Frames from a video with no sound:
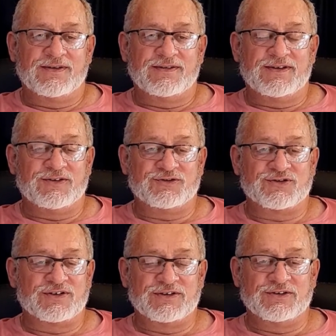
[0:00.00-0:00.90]
these
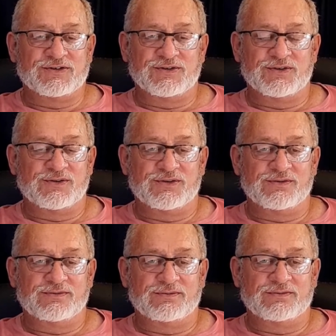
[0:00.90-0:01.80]
children to
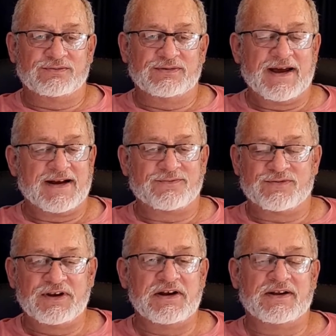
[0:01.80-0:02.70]
act
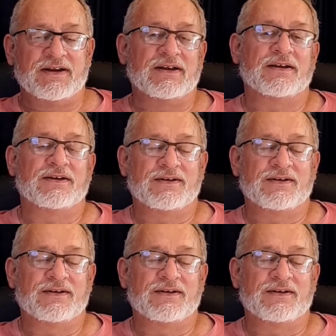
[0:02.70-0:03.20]
freely,